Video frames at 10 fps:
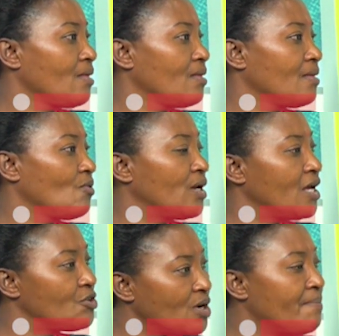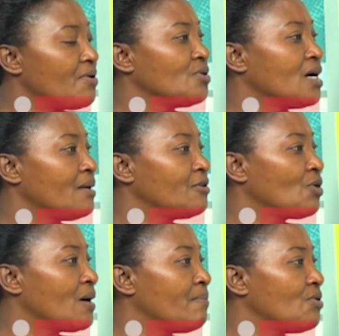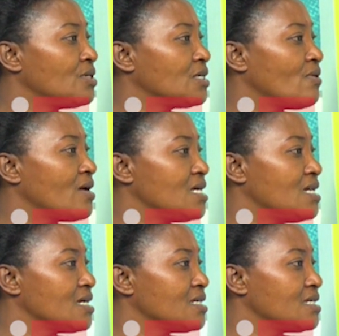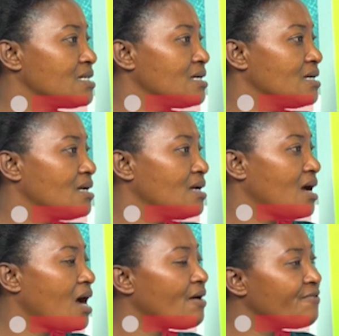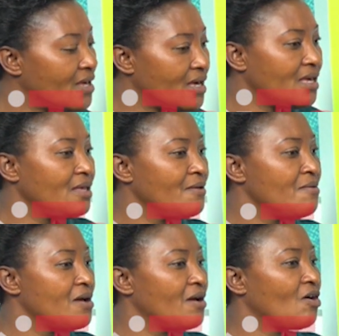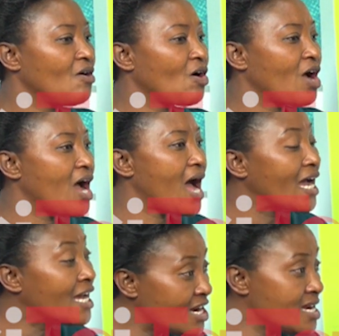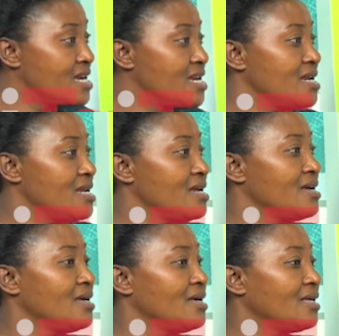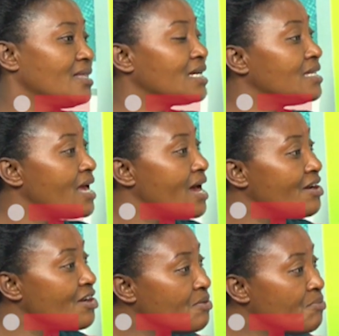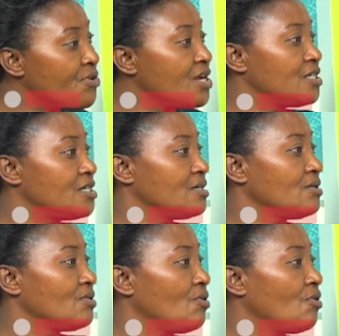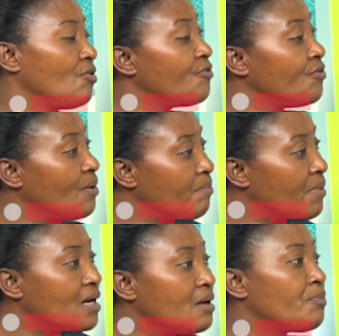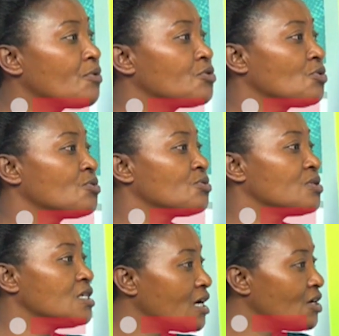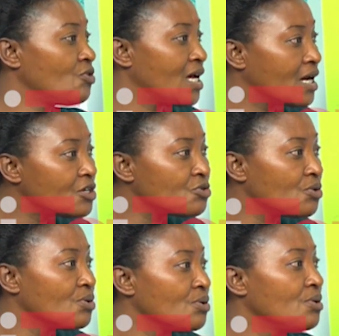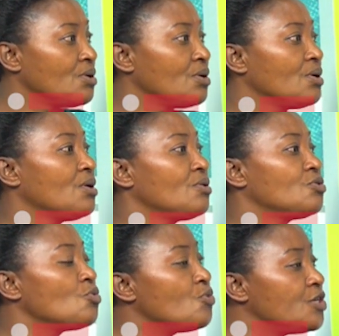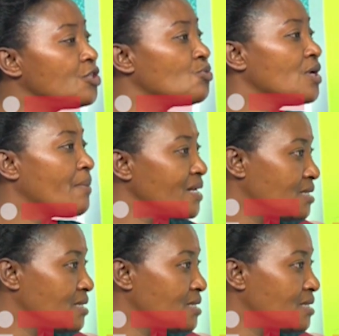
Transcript: When I talk about Uganda, I talk about our leaders. Have they agreed that they are in breach of the many protocols, international and national, to which we are party?